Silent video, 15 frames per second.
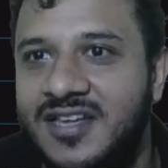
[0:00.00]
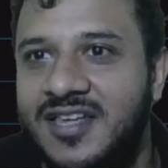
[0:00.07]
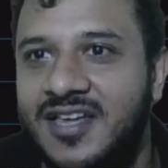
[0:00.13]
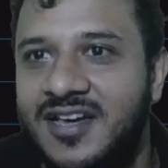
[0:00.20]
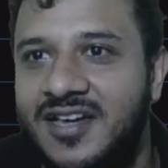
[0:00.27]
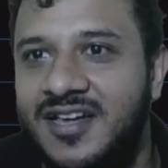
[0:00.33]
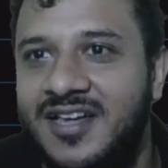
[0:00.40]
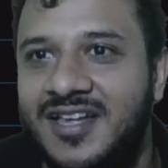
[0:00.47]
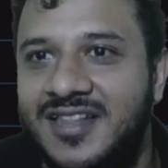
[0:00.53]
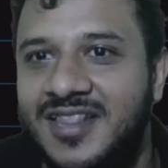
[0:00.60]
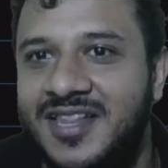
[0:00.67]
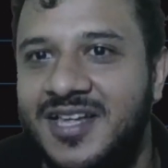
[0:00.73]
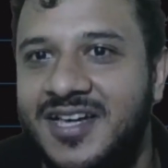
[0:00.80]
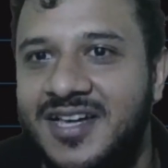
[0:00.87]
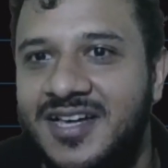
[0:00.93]
Yeah?
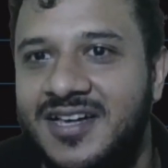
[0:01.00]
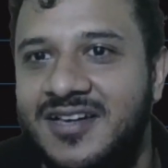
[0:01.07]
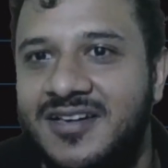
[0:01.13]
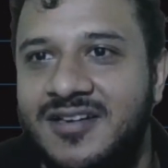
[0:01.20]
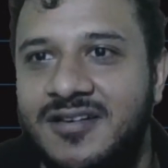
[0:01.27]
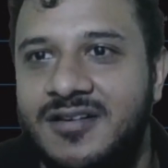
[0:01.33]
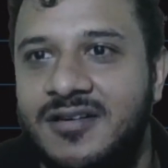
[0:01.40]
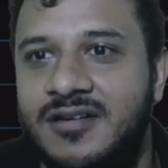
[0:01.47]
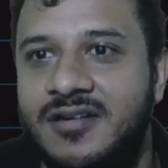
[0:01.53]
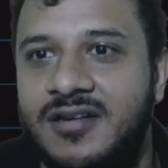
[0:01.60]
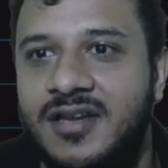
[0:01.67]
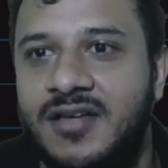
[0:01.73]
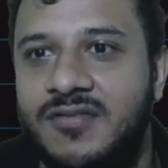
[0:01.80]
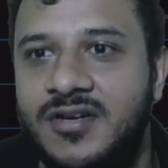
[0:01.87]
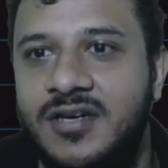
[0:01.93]

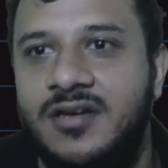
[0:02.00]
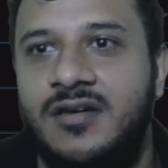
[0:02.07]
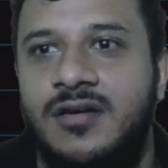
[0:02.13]
Never?